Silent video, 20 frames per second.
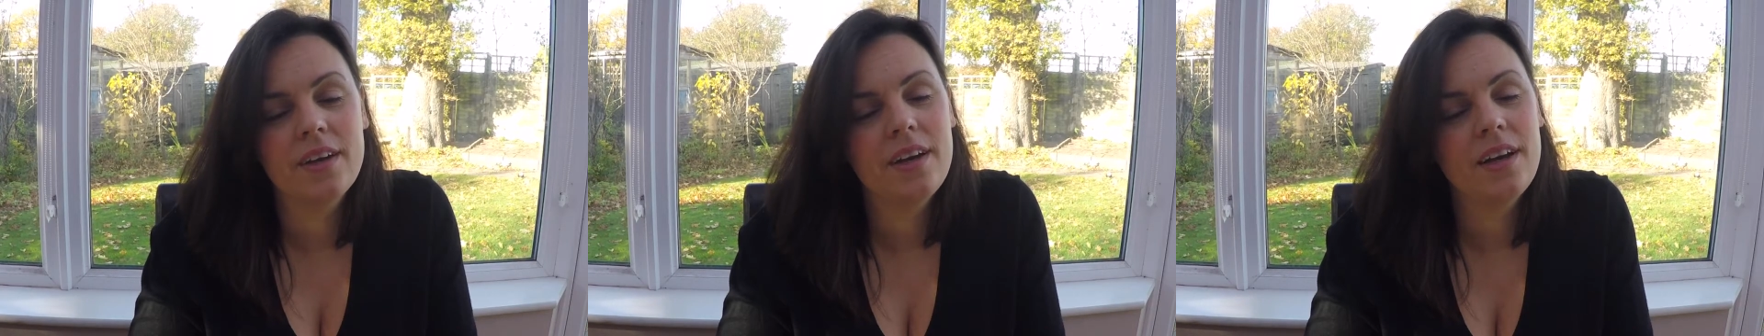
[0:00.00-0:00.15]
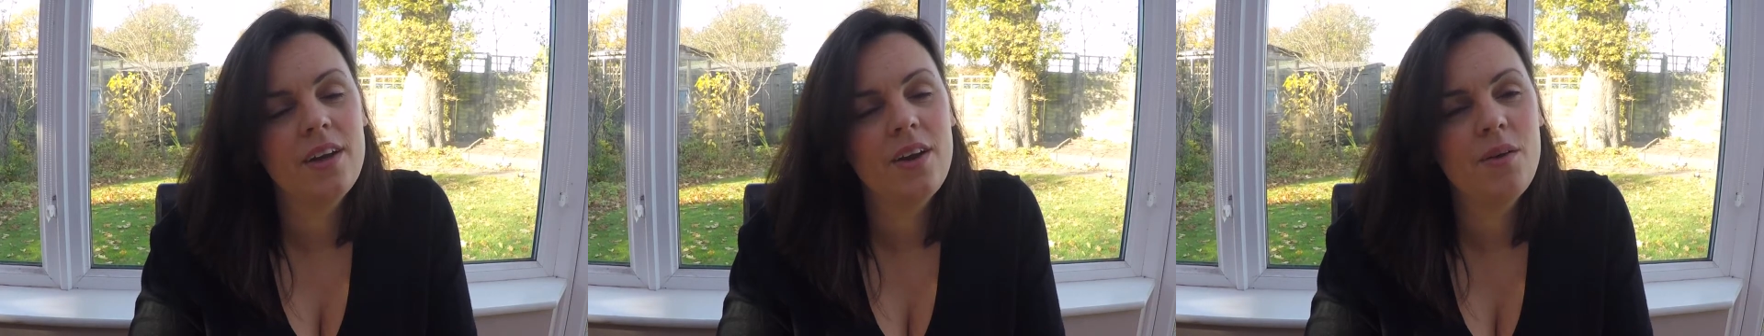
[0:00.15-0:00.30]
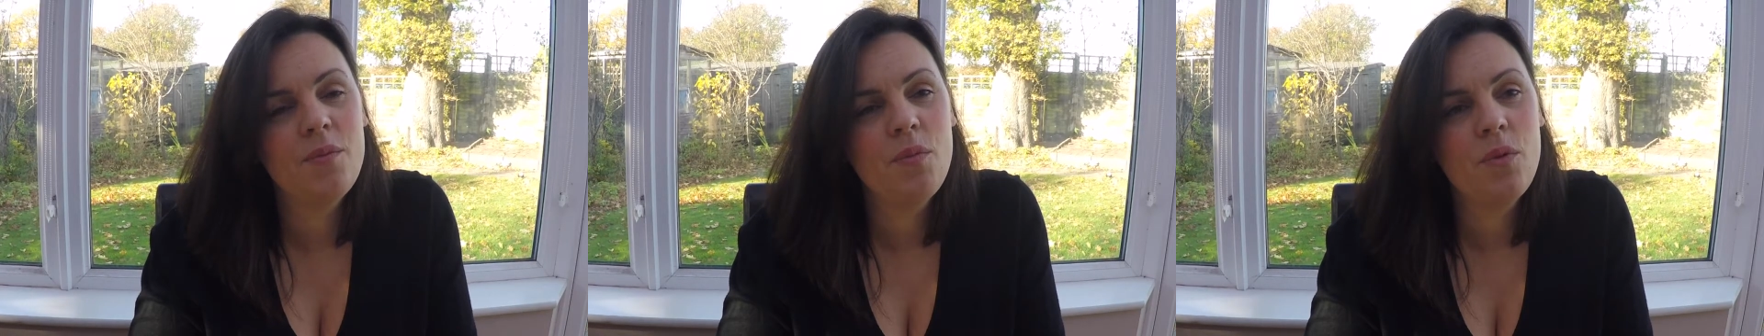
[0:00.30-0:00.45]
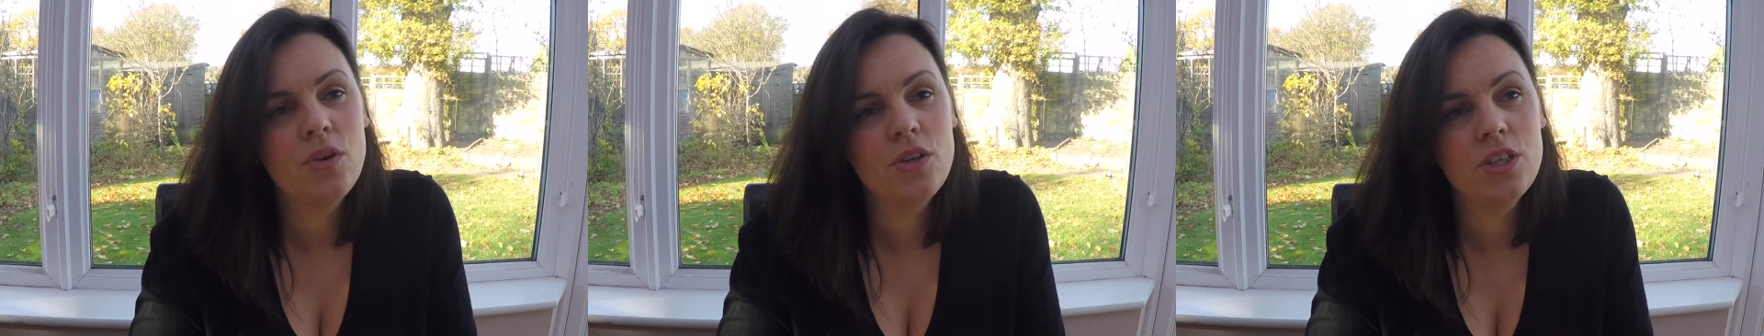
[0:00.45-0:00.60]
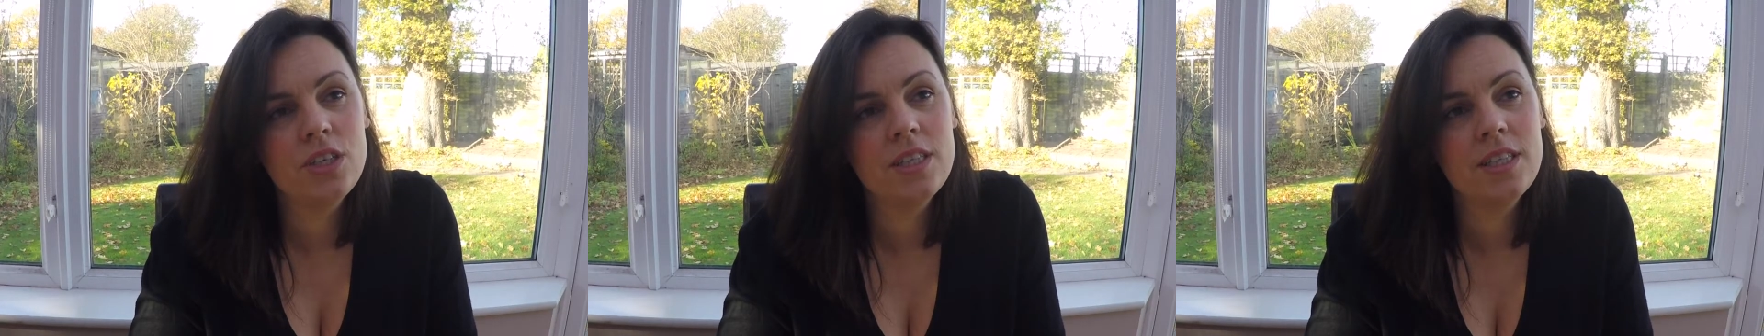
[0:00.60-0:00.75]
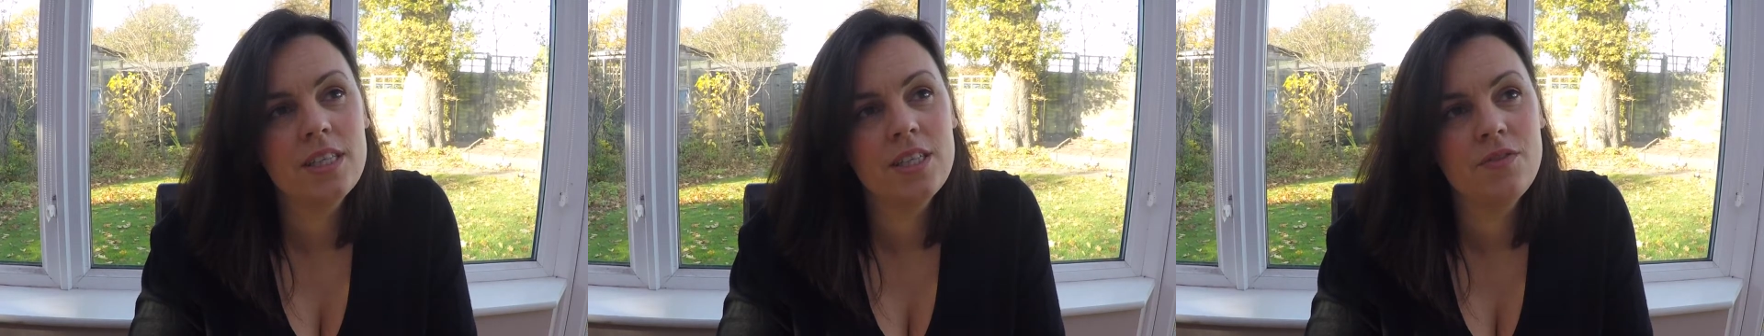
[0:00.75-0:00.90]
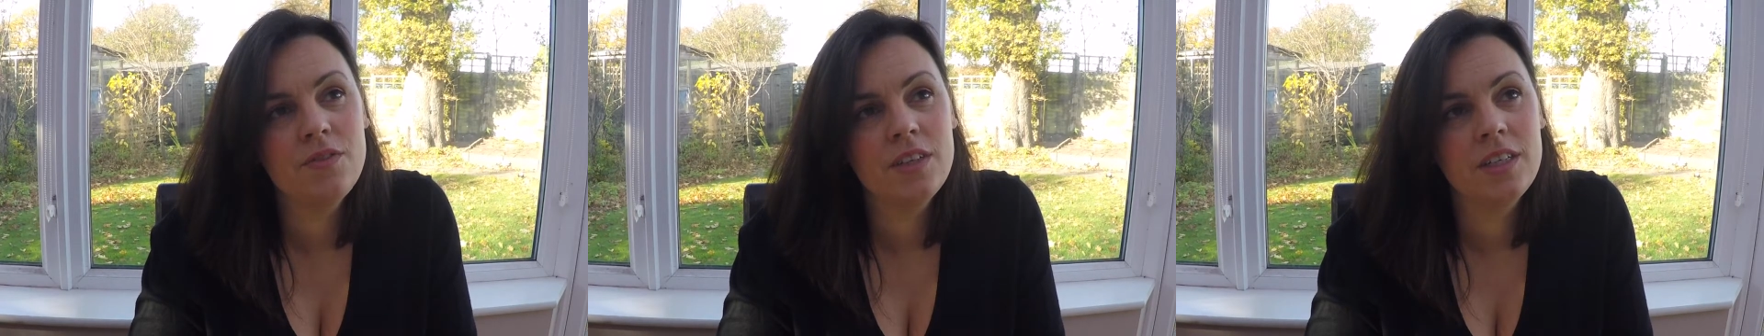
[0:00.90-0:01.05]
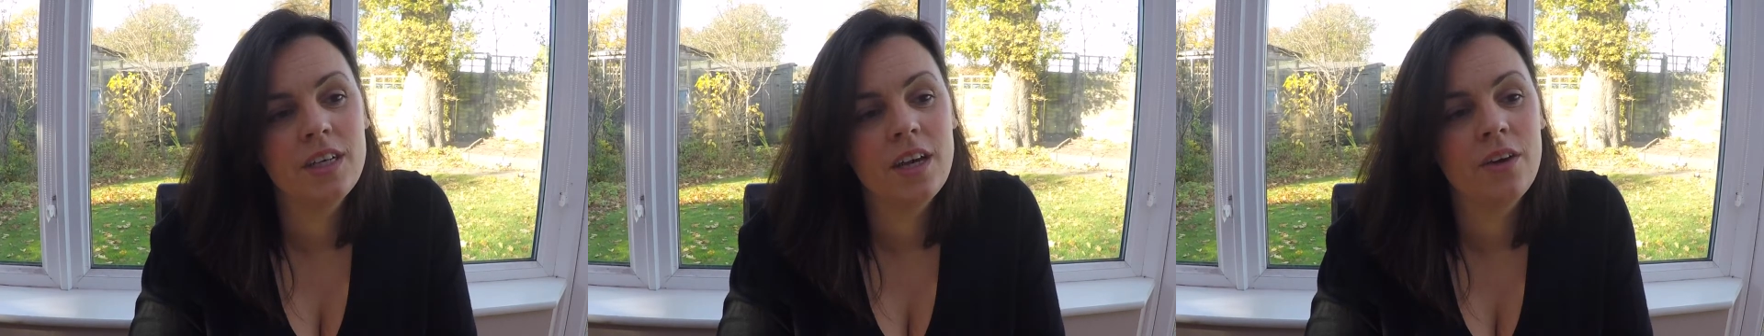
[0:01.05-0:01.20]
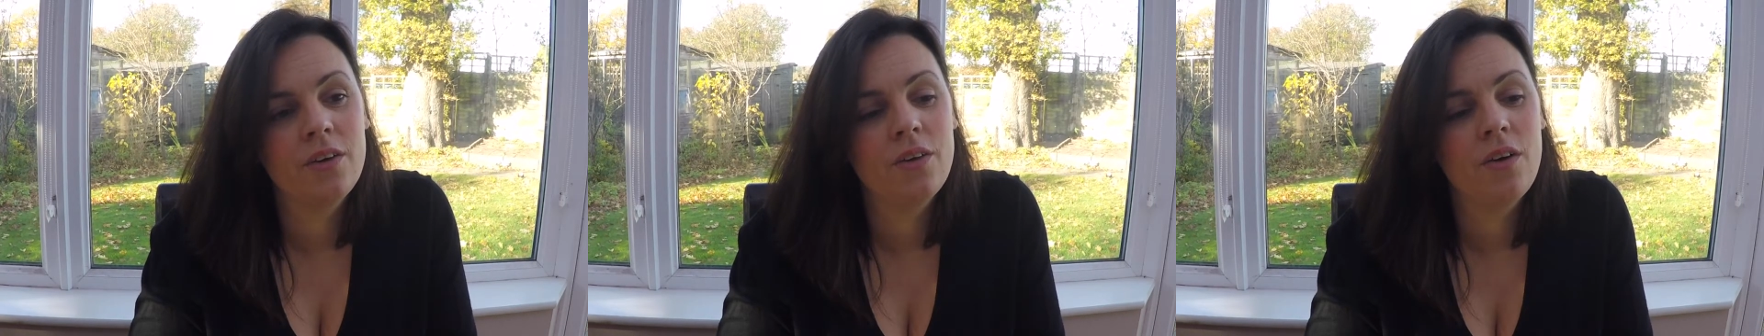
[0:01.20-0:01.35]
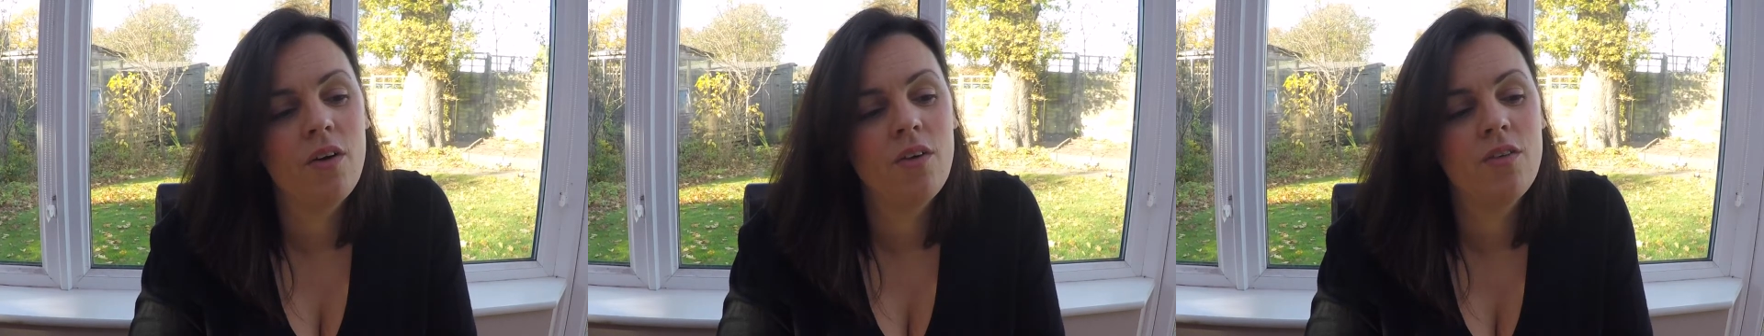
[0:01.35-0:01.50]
and I'm watching this video